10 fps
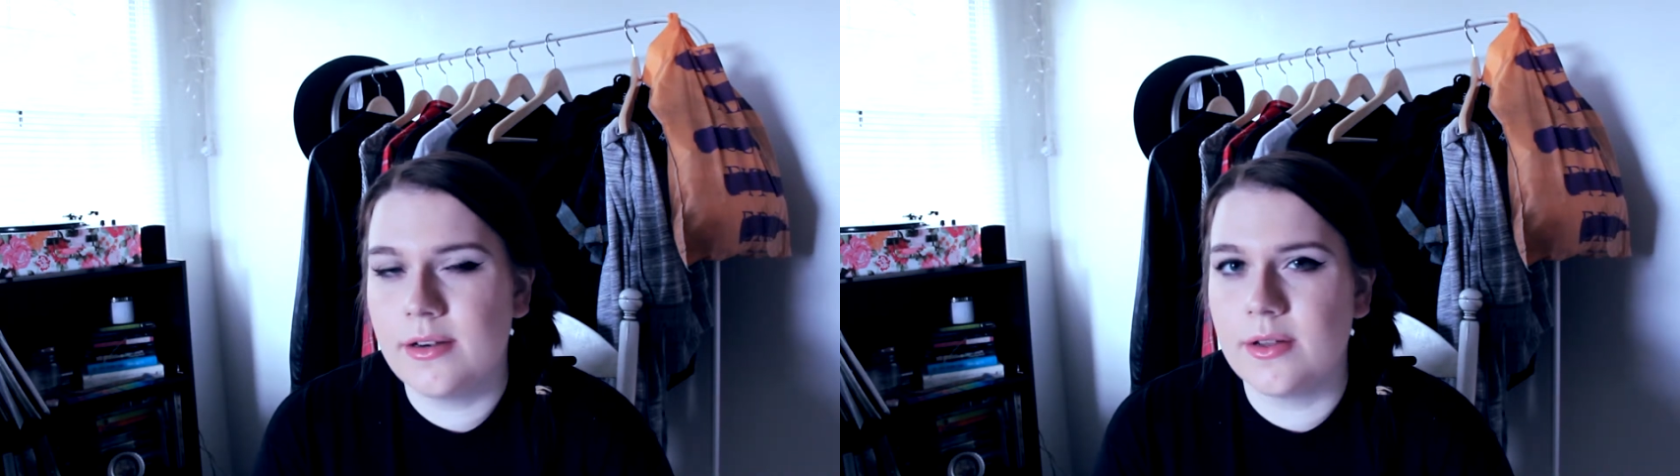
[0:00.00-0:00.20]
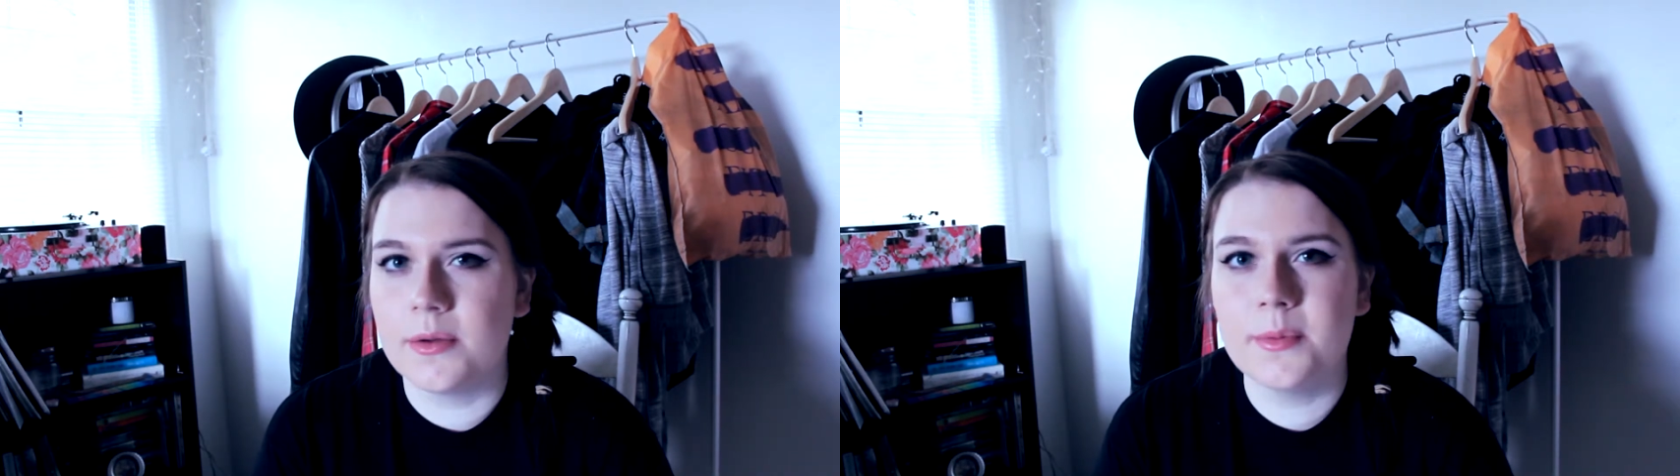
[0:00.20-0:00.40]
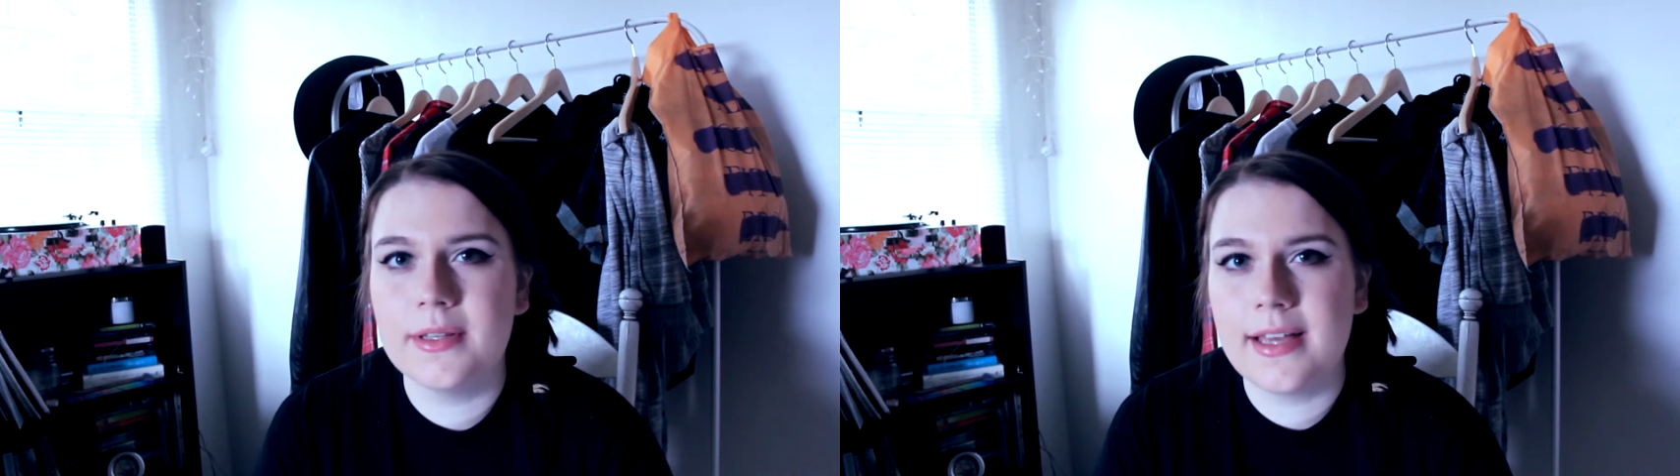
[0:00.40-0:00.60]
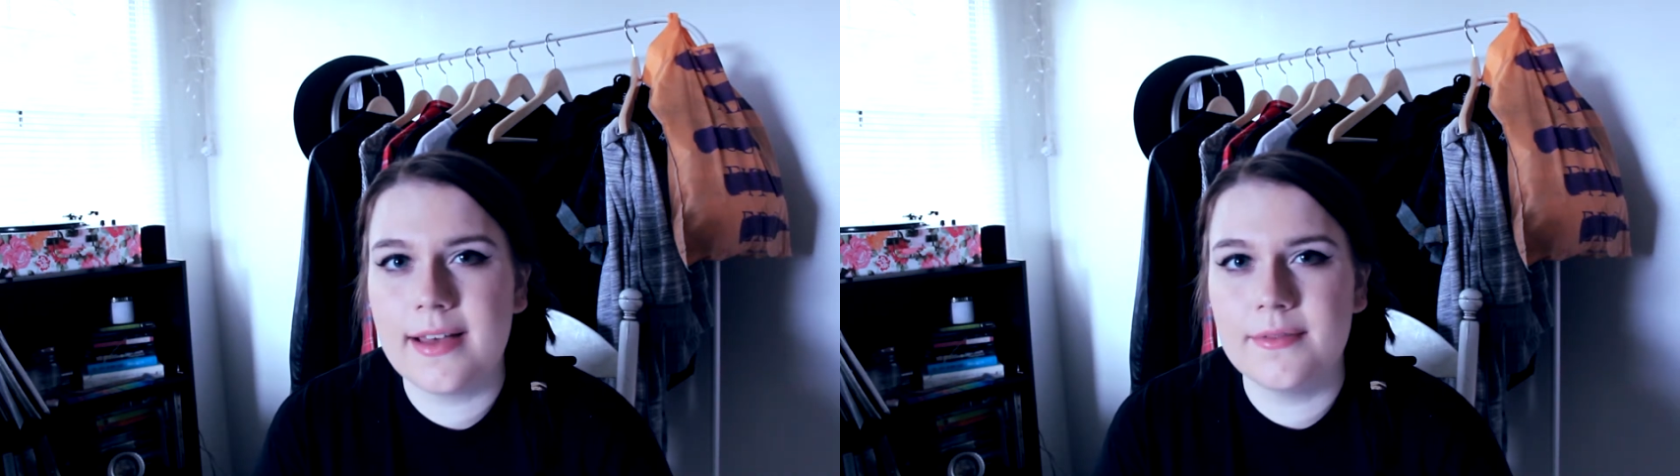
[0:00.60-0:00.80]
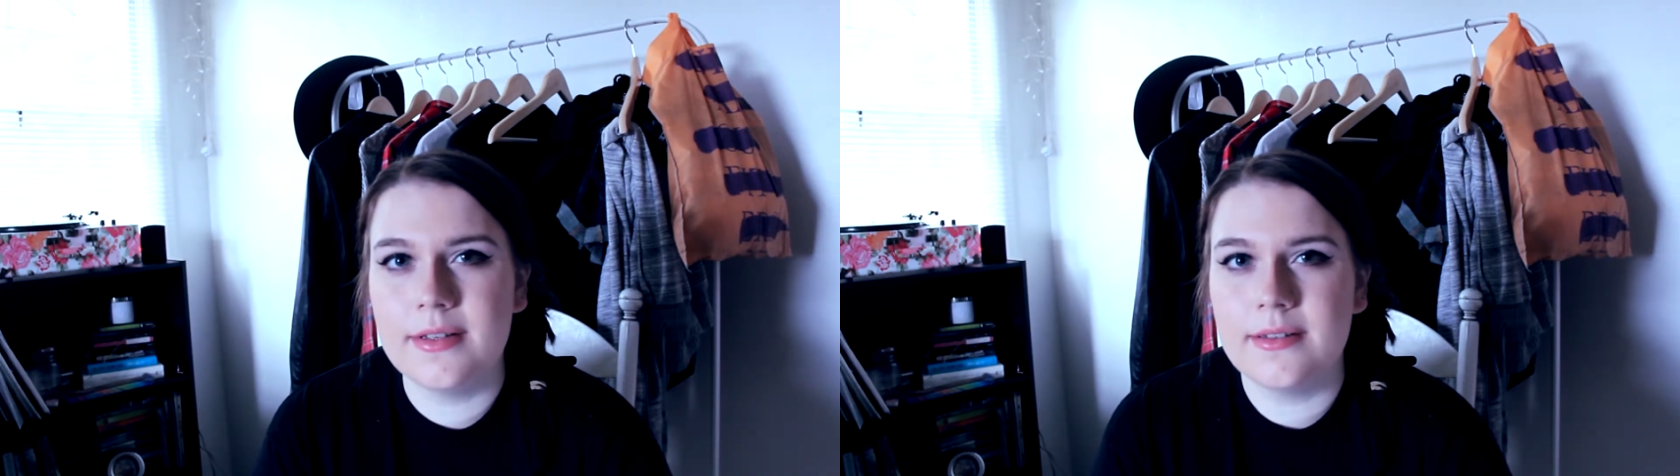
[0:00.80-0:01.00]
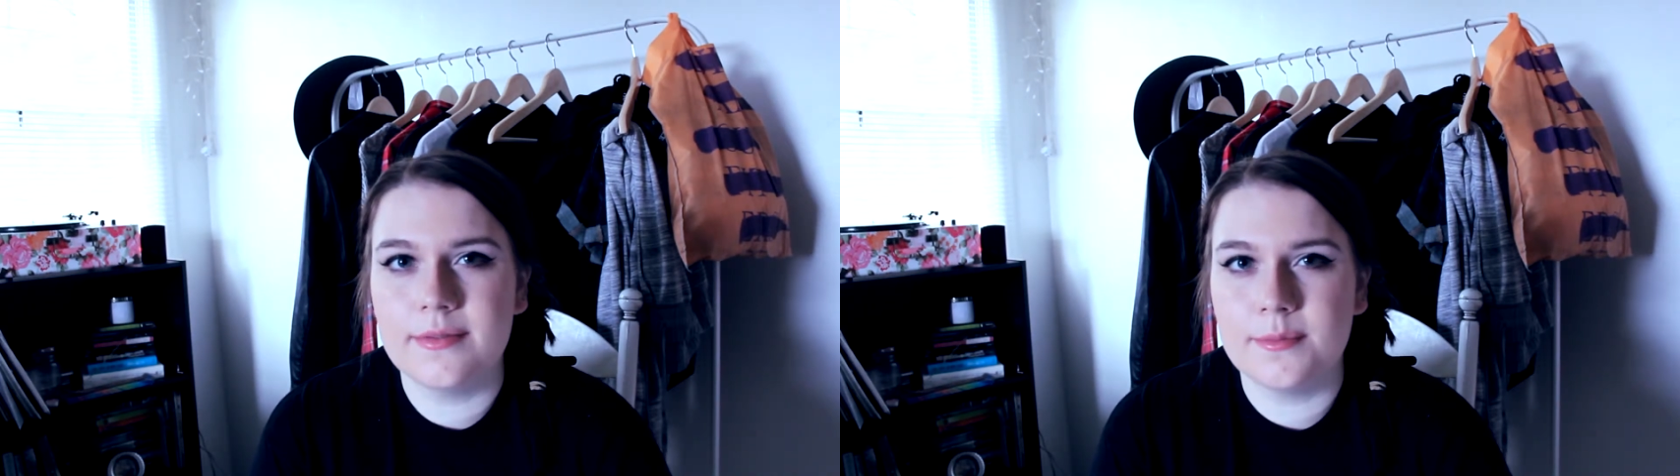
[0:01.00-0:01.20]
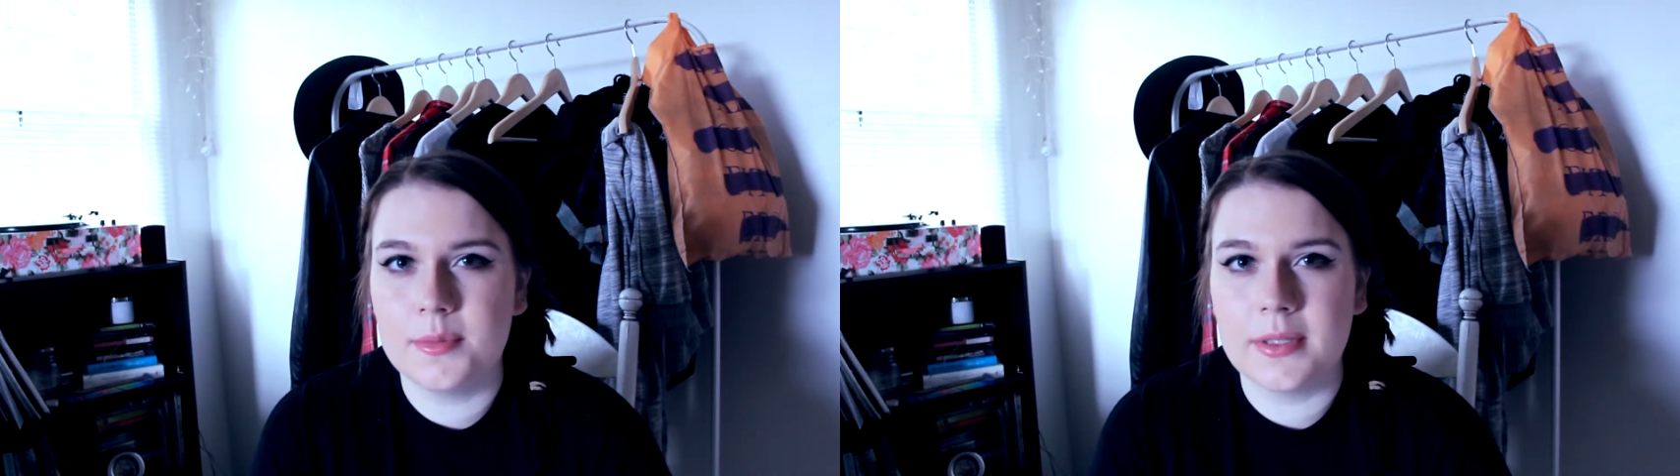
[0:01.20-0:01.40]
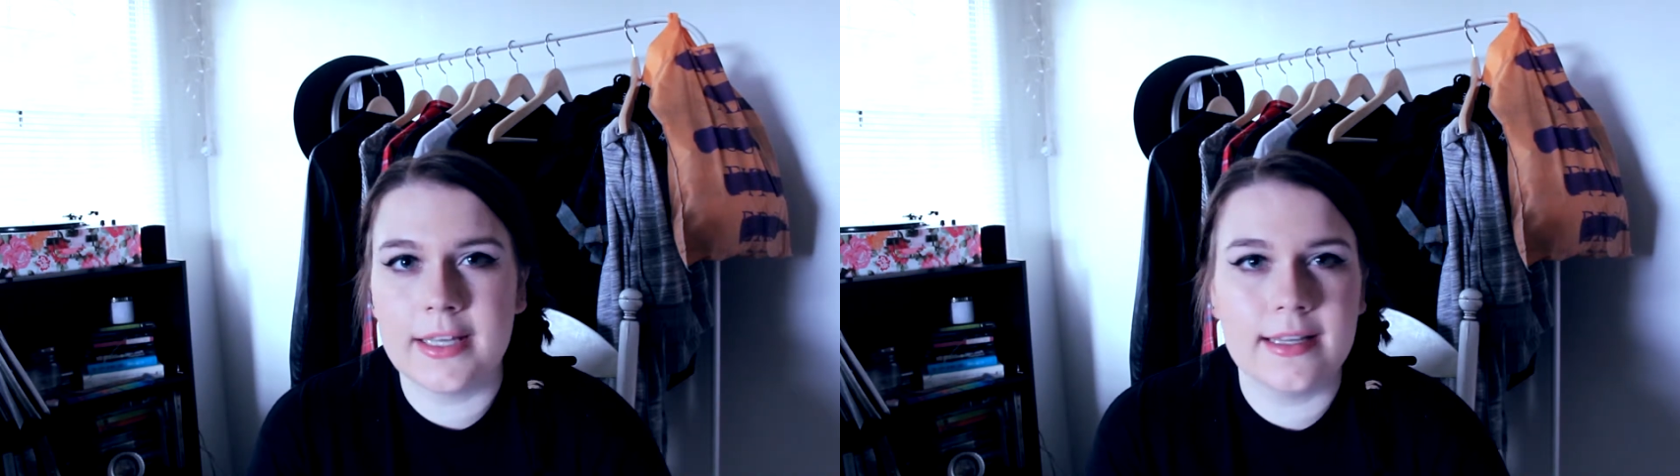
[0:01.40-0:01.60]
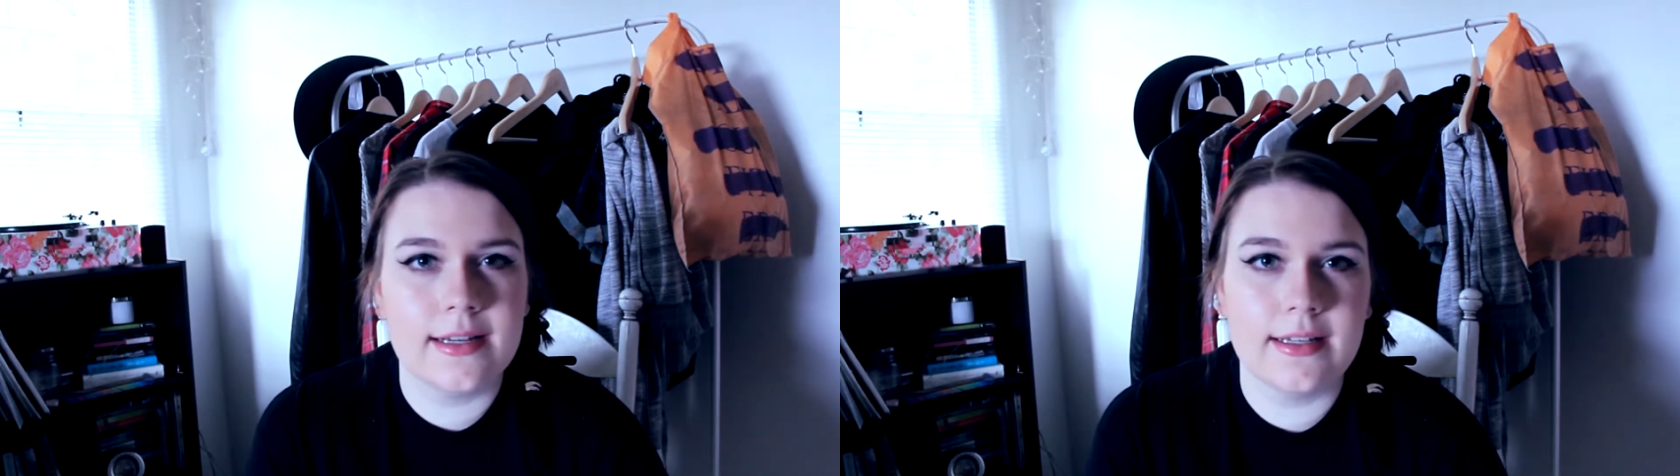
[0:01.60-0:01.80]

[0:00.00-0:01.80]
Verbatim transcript: know, I really haven't played